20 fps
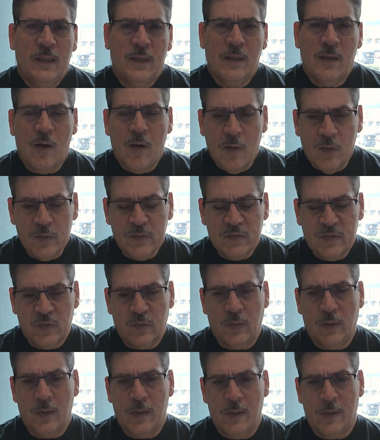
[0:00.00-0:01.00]
can
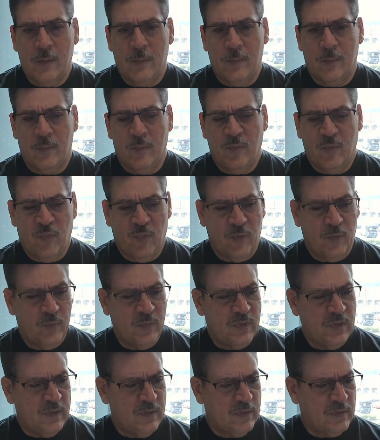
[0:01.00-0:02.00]
also come
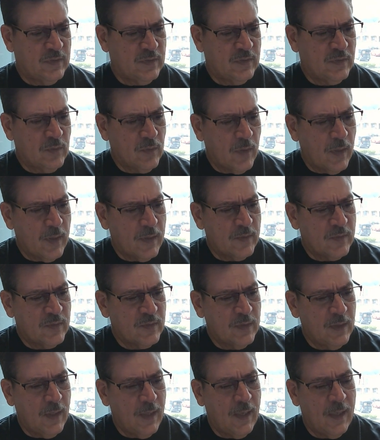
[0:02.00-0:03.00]
from Jesus
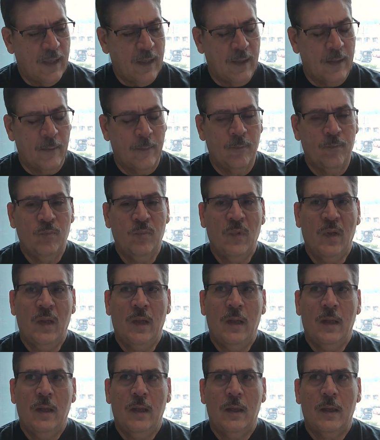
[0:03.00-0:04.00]
Christ. And
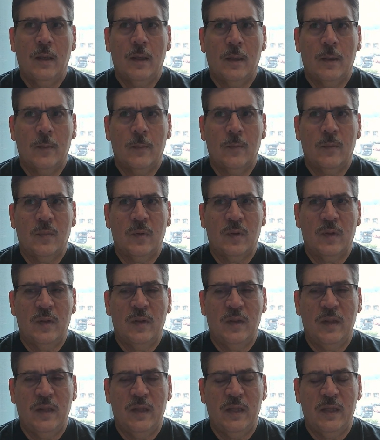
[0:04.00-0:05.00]

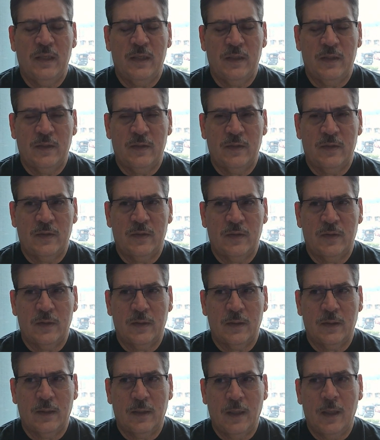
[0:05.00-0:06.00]
um, these
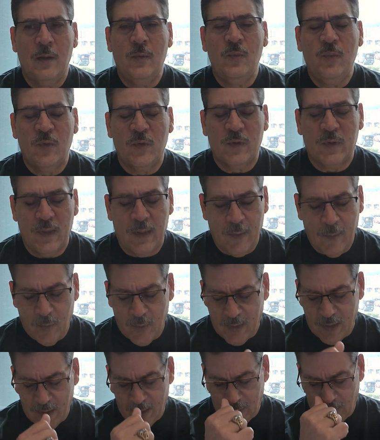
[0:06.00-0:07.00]
comfort that
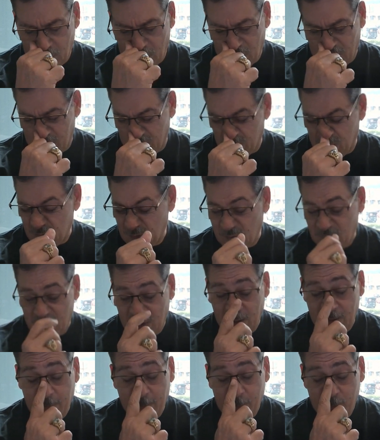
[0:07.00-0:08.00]
we can
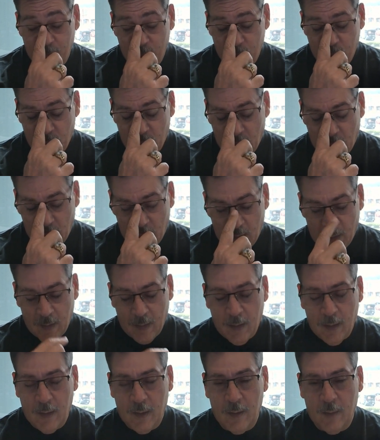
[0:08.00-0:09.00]
produce
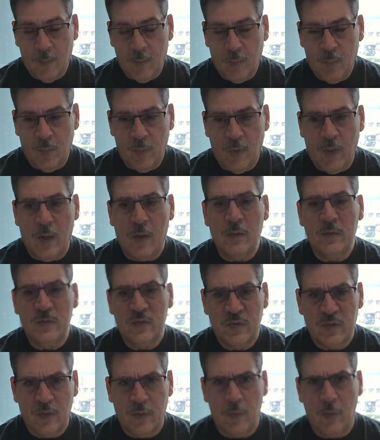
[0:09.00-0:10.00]
um,
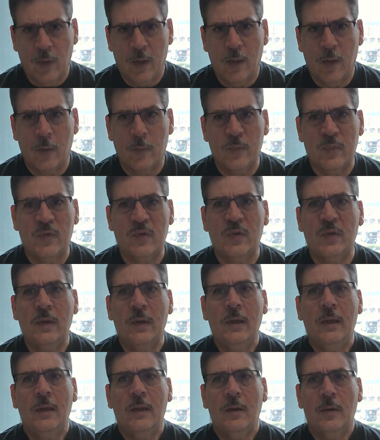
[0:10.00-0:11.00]
also helps
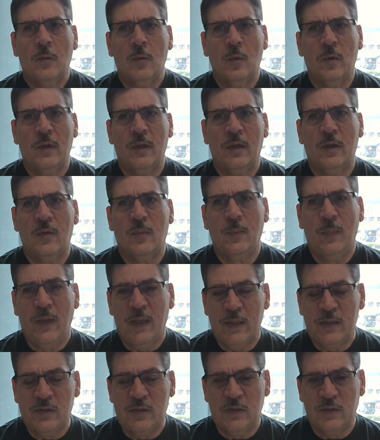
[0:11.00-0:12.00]
with
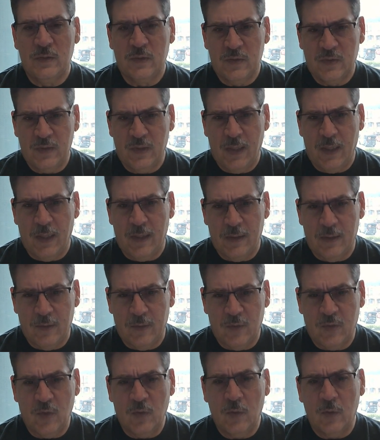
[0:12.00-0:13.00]
patience and
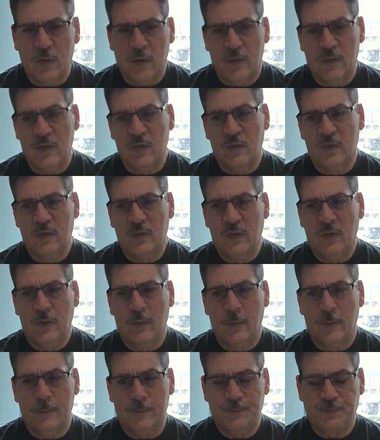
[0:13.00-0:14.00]
endurance.
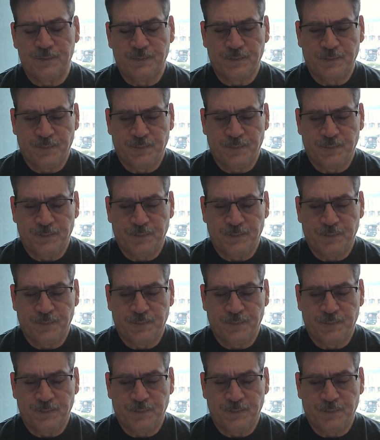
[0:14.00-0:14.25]
So